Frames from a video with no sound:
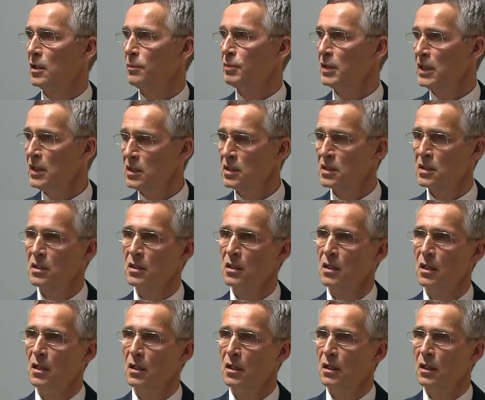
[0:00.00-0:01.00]
peace,
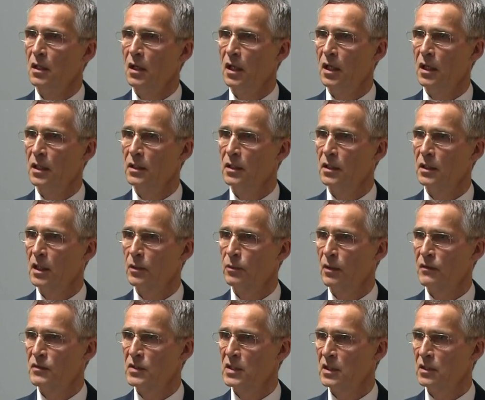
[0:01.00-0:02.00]
and that we
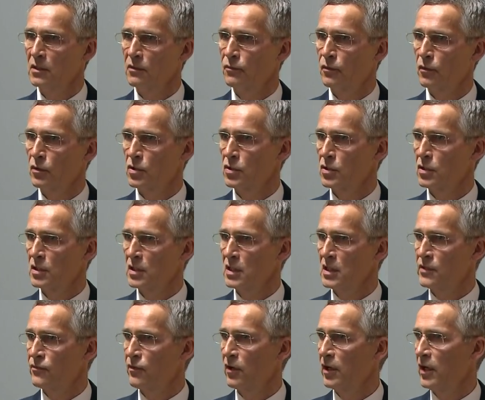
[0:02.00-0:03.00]
have seen the first
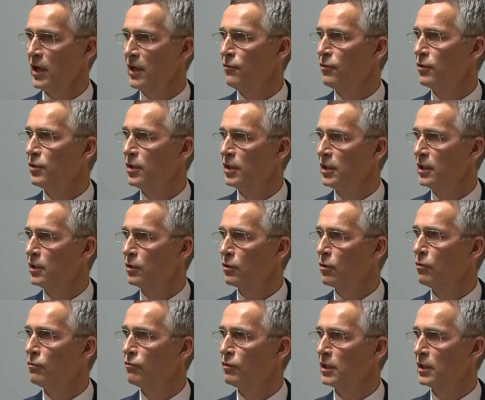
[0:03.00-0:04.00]
ceasefire ever in the
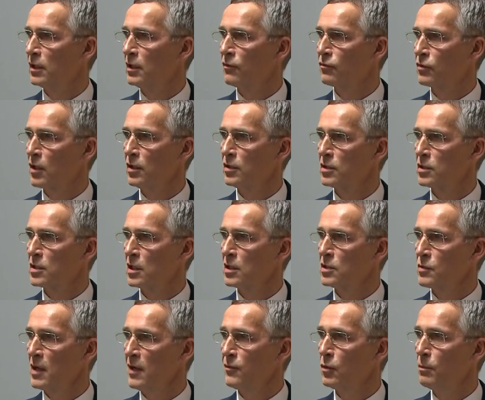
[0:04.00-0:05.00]
conflict in Afghanistan. So
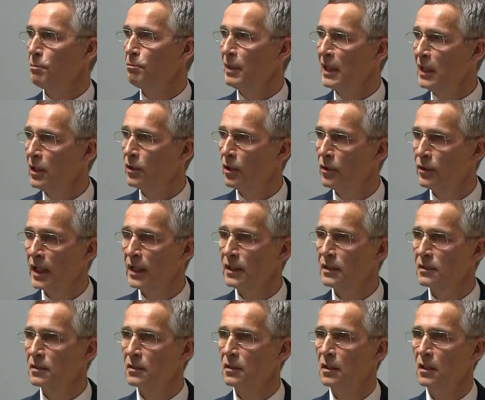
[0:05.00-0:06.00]
we have to build on
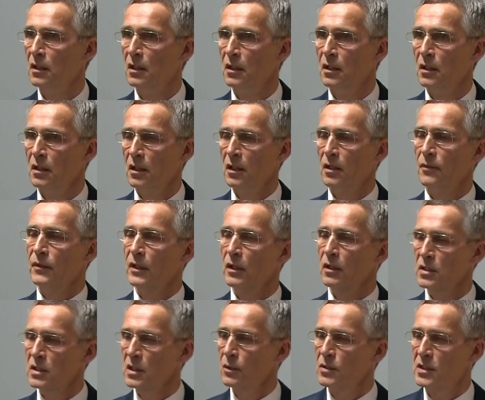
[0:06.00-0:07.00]
that. Now, the
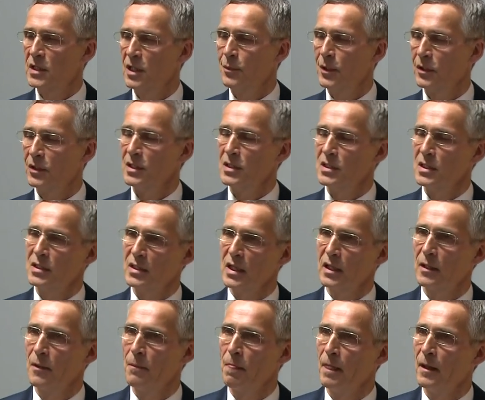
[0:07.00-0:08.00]
last thing I want to say about this is that
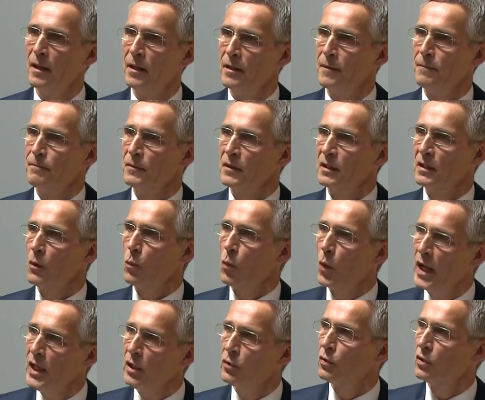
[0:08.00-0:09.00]
the
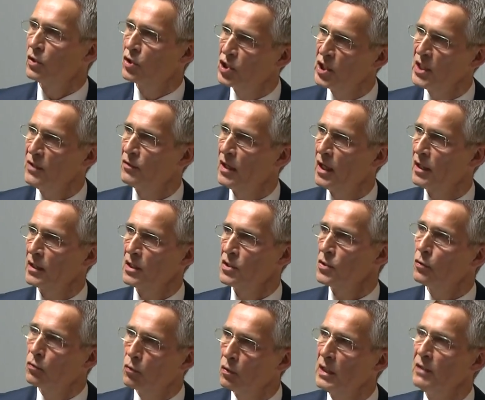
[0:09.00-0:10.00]
way to achieve that is
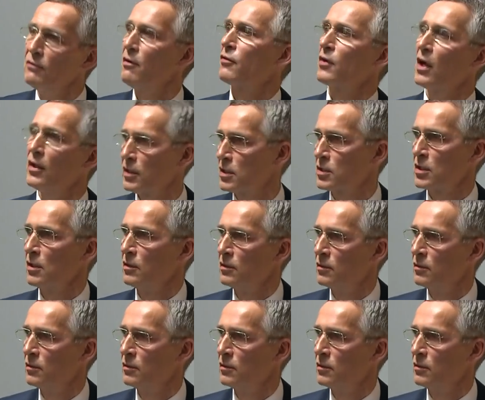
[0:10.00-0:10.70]
not to leave Afghanistan.